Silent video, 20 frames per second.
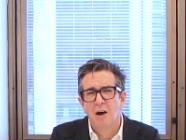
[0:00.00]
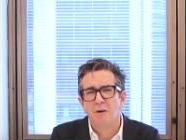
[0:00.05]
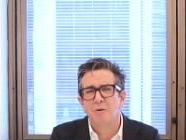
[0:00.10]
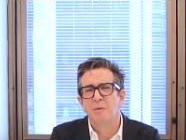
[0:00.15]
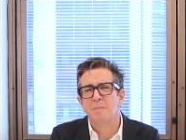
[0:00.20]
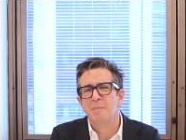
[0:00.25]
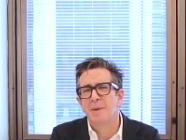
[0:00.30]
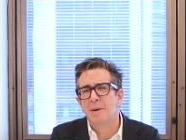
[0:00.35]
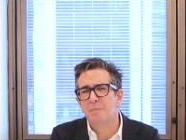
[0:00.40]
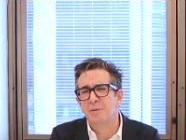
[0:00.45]
I
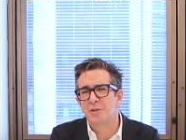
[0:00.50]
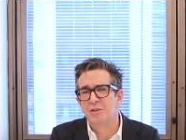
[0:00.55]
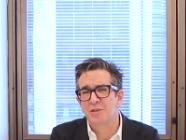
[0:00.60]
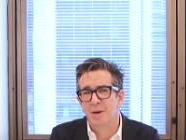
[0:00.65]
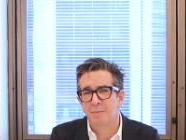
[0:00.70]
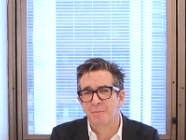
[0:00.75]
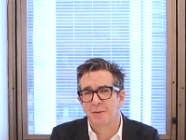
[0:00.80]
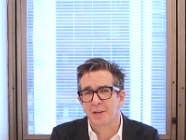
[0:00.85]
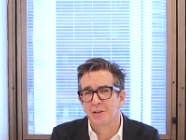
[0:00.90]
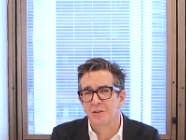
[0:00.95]
remember
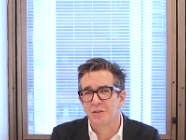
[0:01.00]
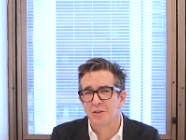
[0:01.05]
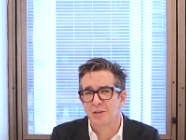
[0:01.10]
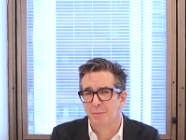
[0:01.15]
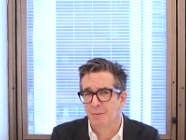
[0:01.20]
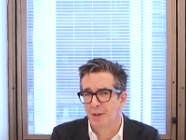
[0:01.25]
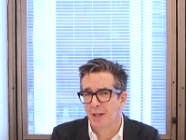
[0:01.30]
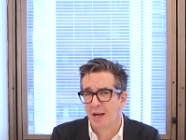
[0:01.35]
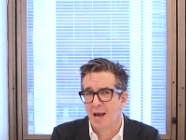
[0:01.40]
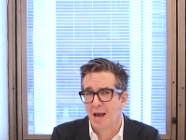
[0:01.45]
something
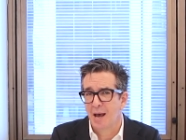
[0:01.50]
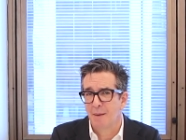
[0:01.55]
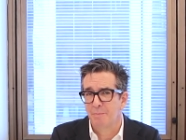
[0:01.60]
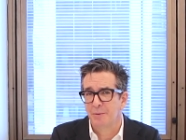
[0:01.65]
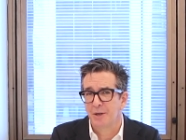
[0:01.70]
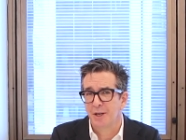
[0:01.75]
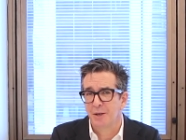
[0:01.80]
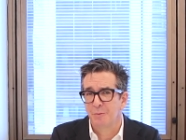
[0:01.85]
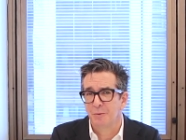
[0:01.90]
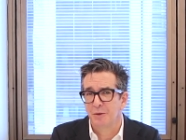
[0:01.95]
similar
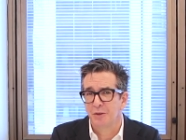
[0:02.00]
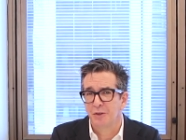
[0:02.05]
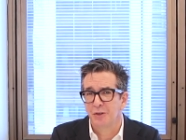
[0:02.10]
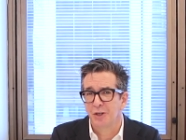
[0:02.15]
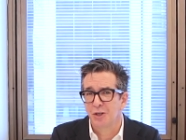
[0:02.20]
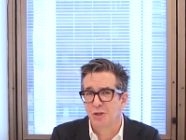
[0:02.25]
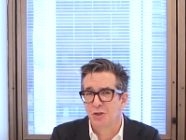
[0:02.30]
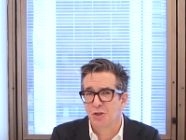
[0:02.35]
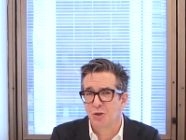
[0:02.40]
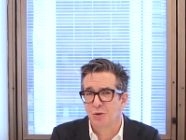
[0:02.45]
happening with an
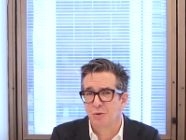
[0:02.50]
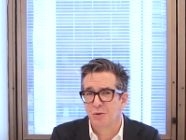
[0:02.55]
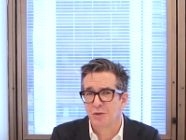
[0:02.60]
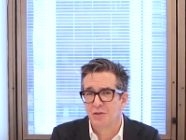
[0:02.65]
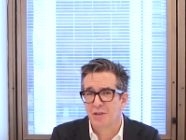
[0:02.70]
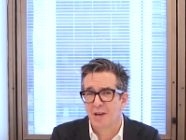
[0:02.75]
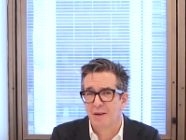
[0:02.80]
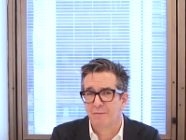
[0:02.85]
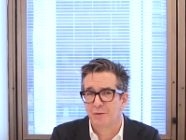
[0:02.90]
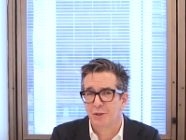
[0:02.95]

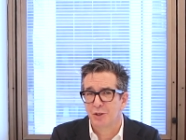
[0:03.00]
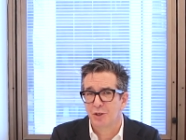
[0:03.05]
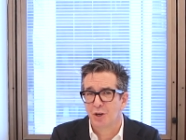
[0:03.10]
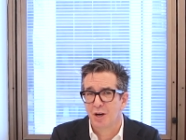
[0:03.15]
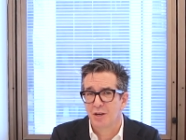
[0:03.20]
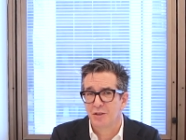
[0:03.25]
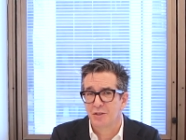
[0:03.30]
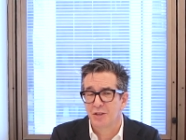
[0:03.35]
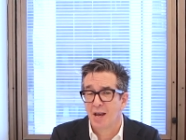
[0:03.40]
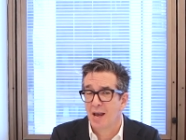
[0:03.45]
insurance
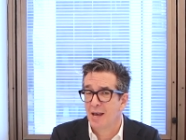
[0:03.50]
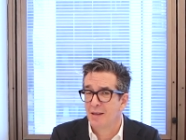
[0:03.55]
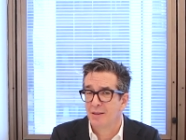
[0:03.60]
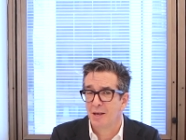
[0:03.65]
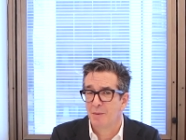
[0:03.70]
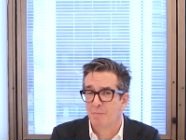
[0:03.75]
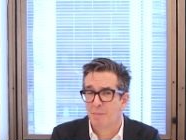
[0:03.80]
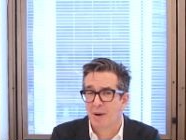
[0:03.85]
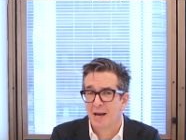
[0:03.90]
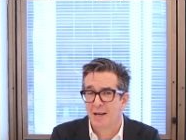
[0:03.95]
advertiser and
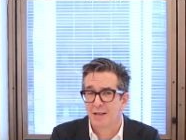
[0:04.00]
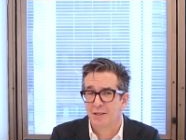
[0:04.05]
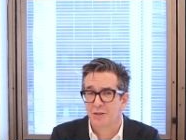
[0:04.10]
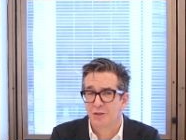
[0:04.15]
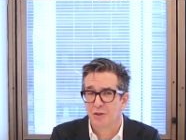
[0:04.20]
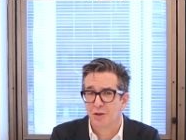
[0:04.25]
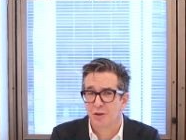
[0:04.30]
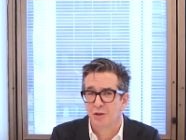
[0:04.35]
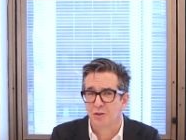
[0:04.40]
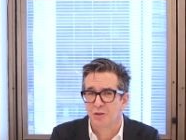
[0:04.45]
their paid
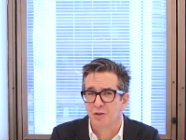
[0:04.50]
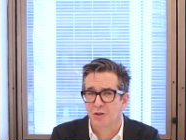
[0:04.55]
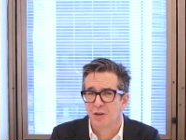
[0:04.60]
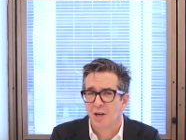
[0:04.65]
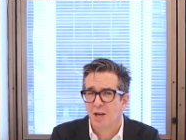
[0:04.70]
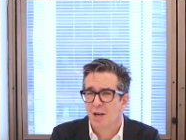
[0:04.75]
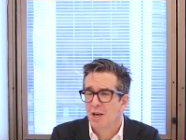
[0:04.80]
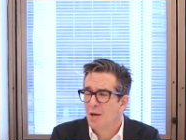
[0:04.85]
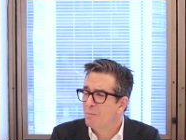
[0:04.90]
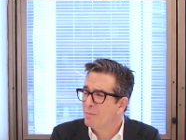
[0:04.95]
search.
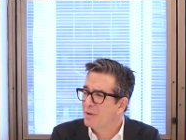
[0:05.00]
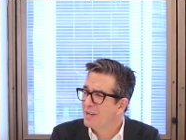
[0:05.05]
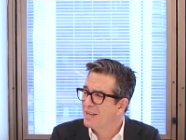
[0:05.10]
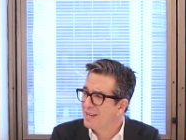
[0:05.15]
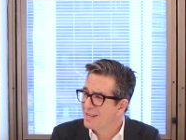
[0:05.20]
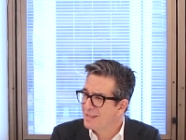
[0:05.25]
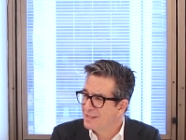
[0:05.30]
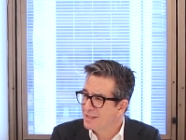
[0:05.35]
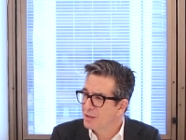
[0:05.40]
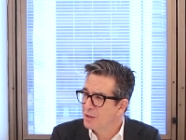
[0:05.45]
But
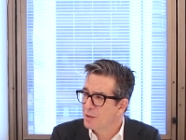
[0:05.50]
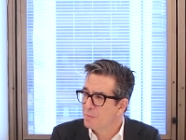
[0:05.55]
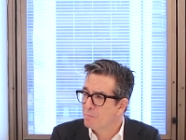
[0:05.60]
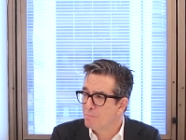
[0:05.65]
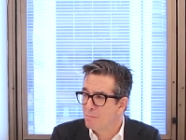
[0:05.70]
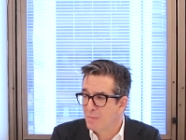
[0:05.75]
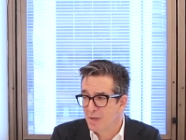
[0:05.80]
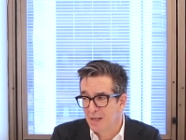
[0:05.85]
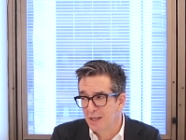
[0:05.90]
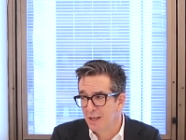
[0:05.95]
isn't the
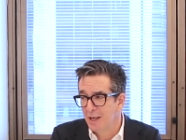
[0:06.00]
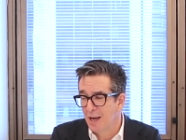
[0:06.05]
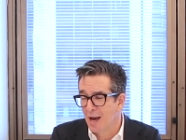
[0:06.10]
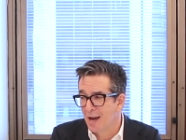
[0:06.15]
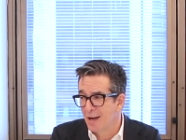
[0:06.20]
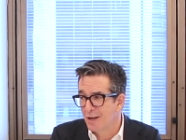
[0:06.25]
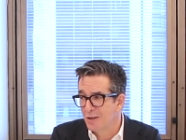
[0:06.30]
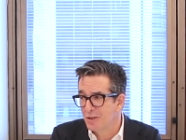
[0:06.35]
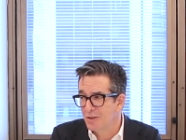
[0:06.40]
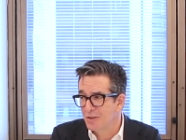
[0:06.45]
media
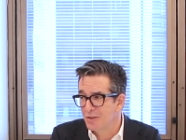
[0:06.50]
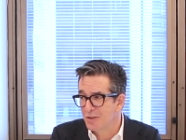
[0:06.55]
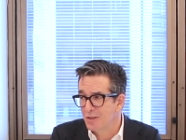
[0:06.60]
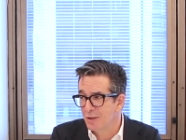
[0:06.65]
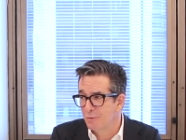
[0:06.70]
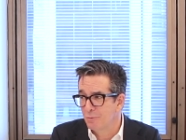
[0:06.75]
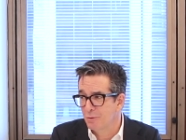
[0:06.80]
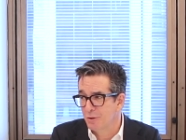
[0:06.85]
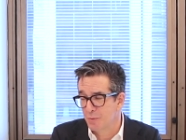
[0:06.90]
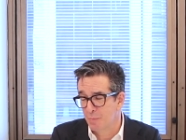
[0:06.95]

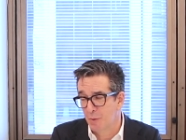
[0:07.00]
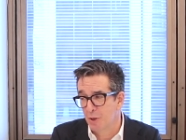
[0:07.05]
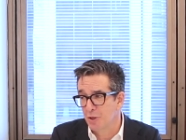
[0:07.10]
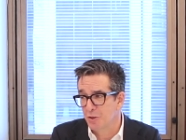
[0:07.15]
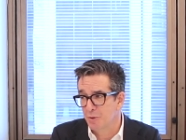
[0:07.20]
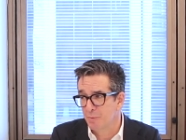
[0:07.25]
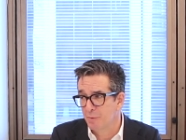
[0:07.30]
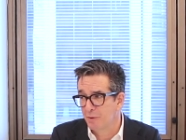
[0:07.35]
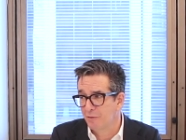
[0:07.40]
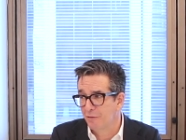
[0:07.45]
agency
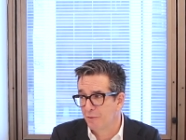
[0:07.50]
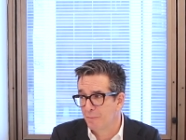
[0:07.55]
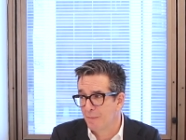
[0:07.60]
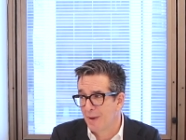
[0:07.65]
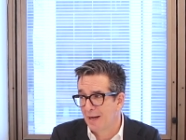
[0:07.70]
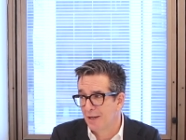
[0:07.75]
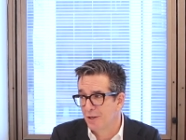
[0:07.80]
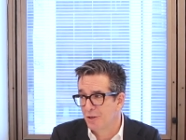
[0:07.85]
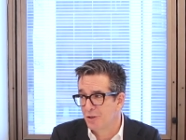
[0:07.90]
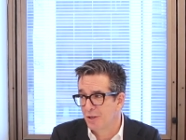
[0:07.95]
responsible for
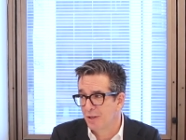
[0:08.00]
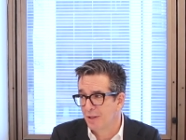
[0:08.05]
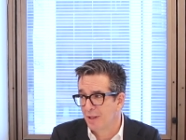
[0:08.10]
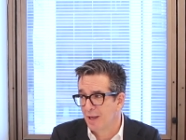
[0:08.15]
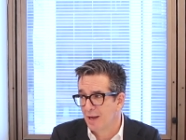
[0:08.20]
managing